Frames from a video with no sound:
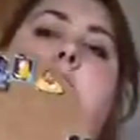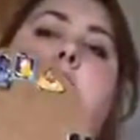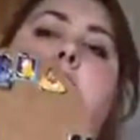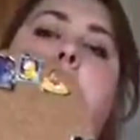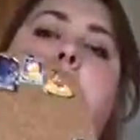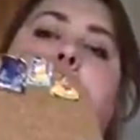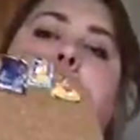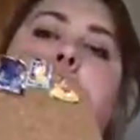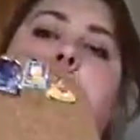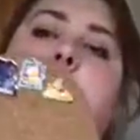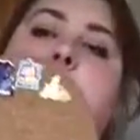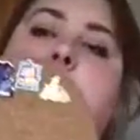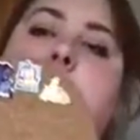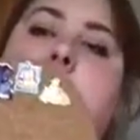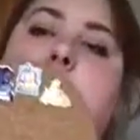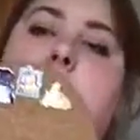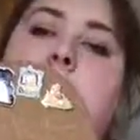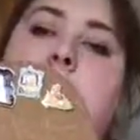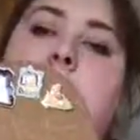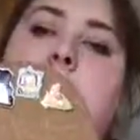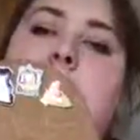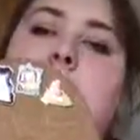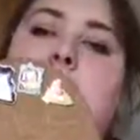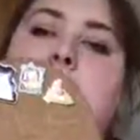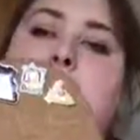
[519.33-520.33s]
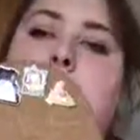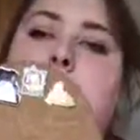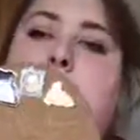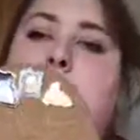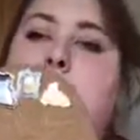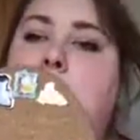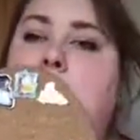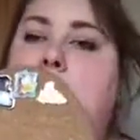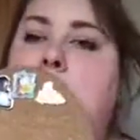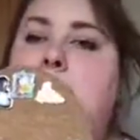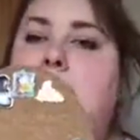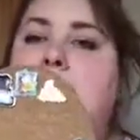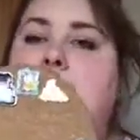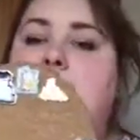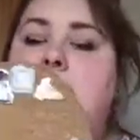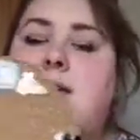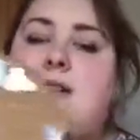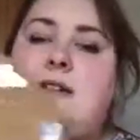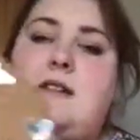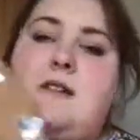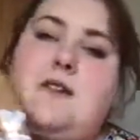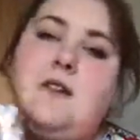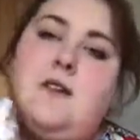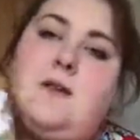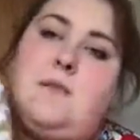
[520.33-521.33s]
which is quite bare
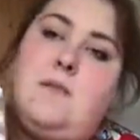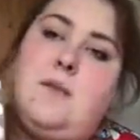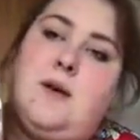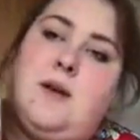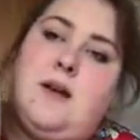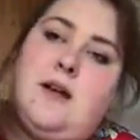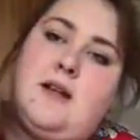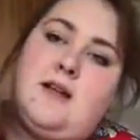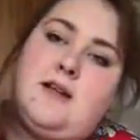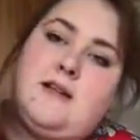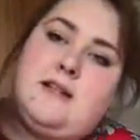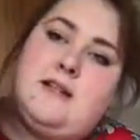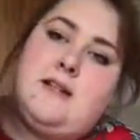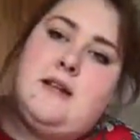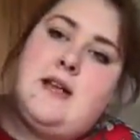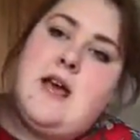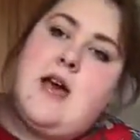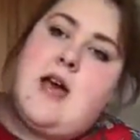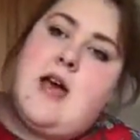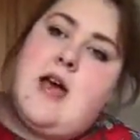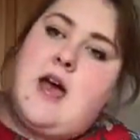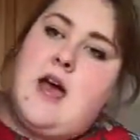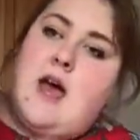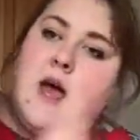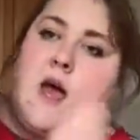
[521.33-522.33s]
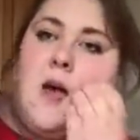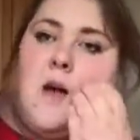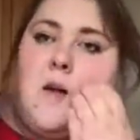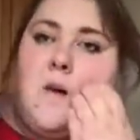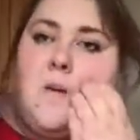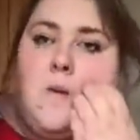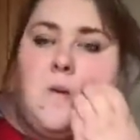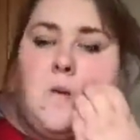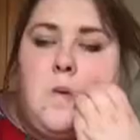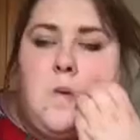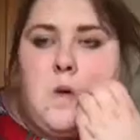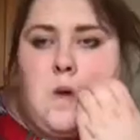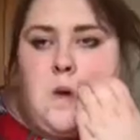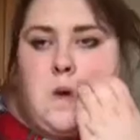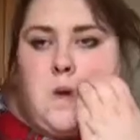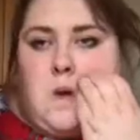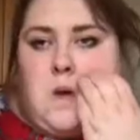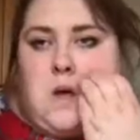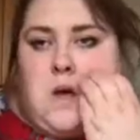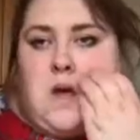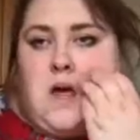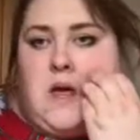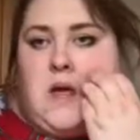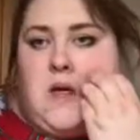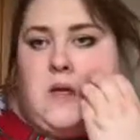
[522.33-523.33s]
still, but um,
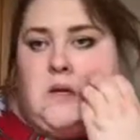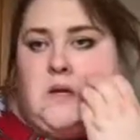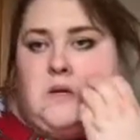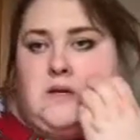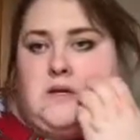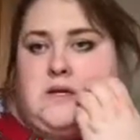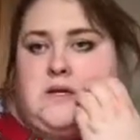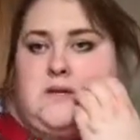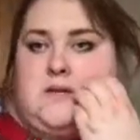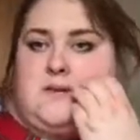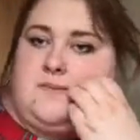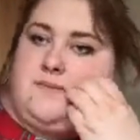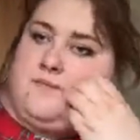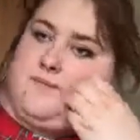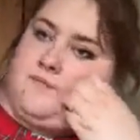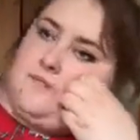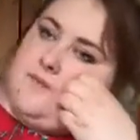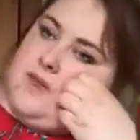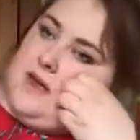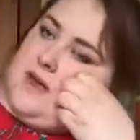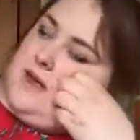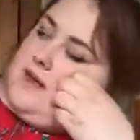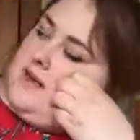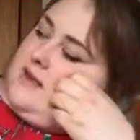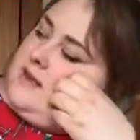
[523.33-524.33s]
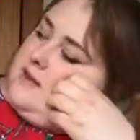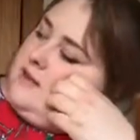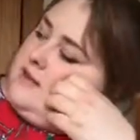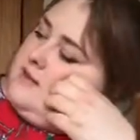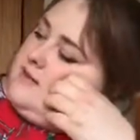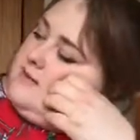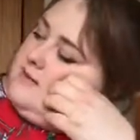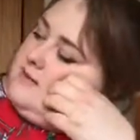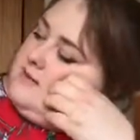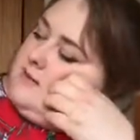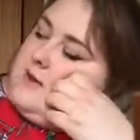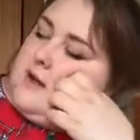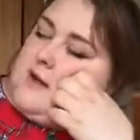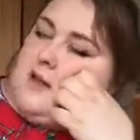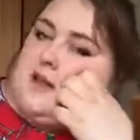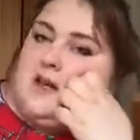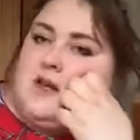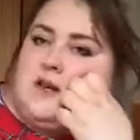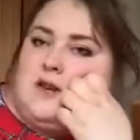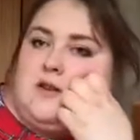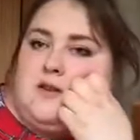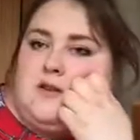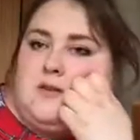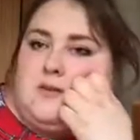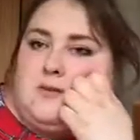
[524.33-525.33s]
yeah, there's, I think that's quite
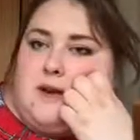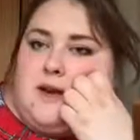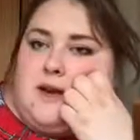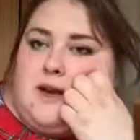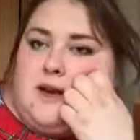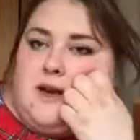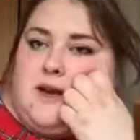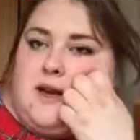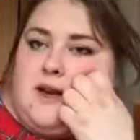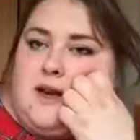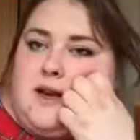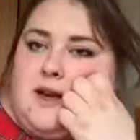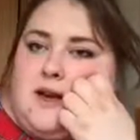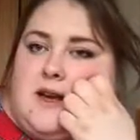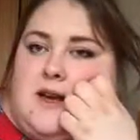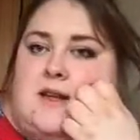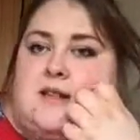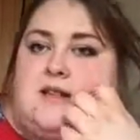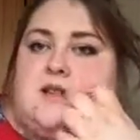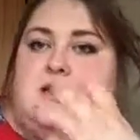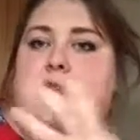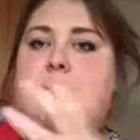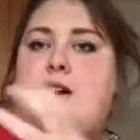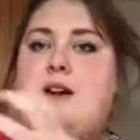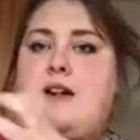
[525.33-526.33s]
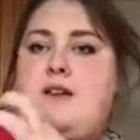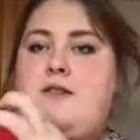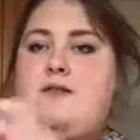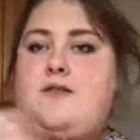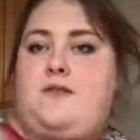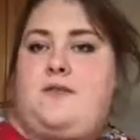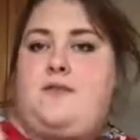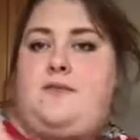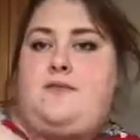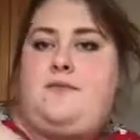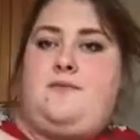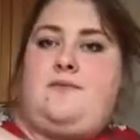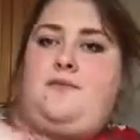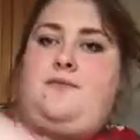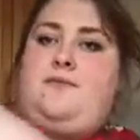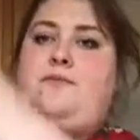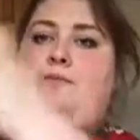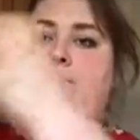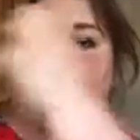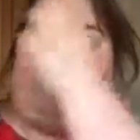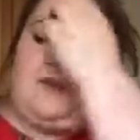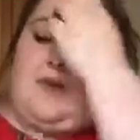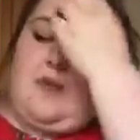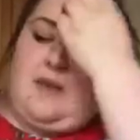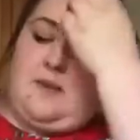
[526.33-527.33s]
cute the way it's all kind of
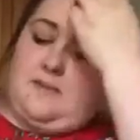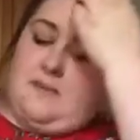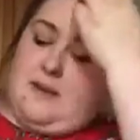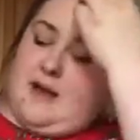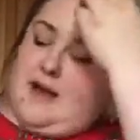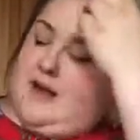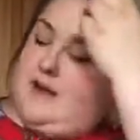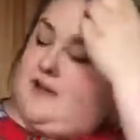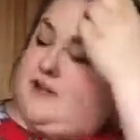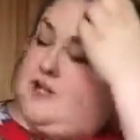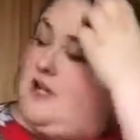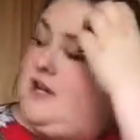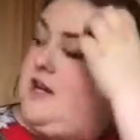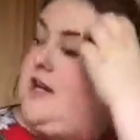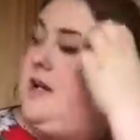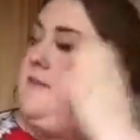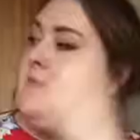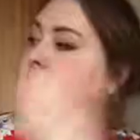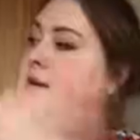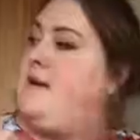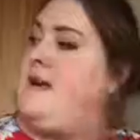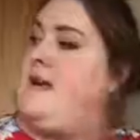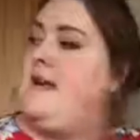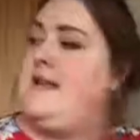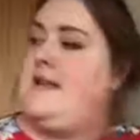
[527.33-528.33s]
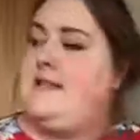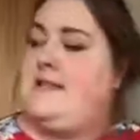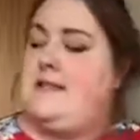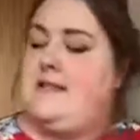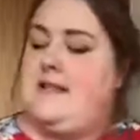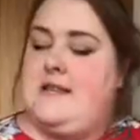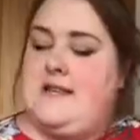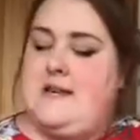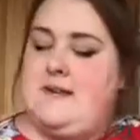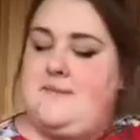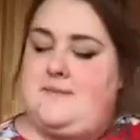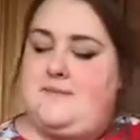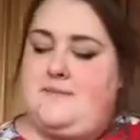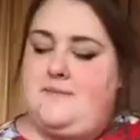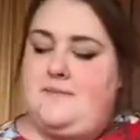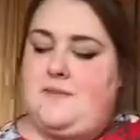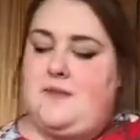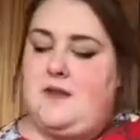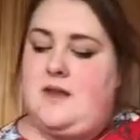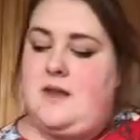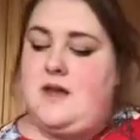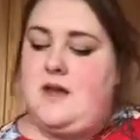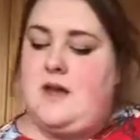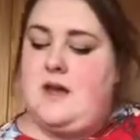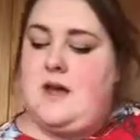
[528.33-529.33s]
patching up nicely.
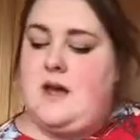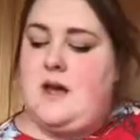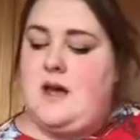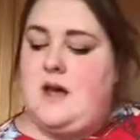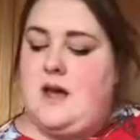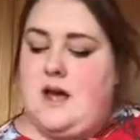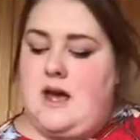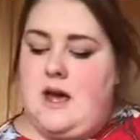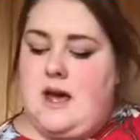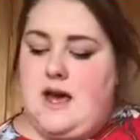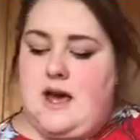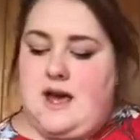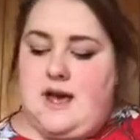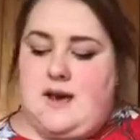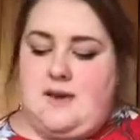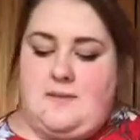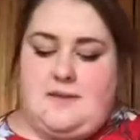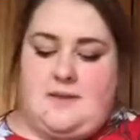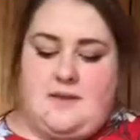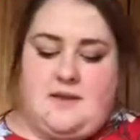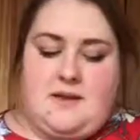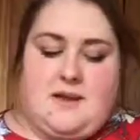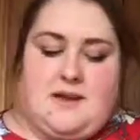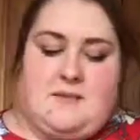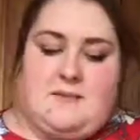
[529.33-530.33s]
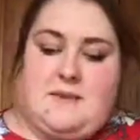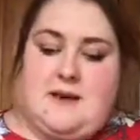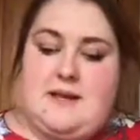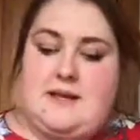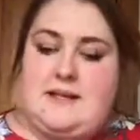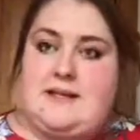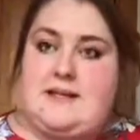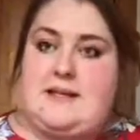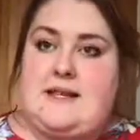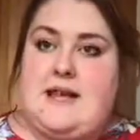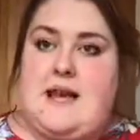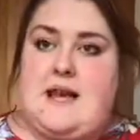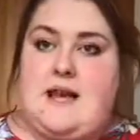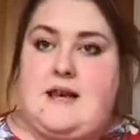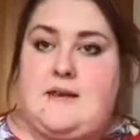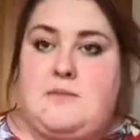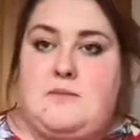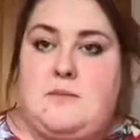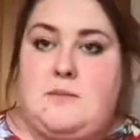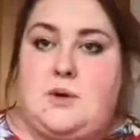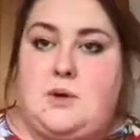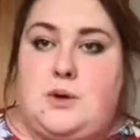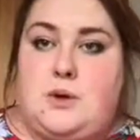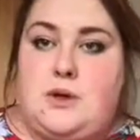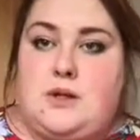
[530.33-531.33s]
Um, and then my
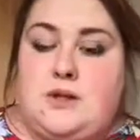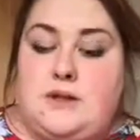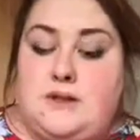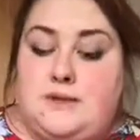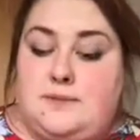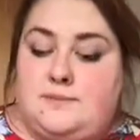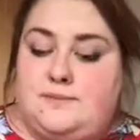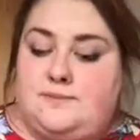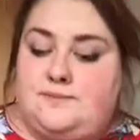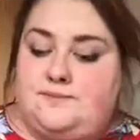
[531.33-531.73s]
second board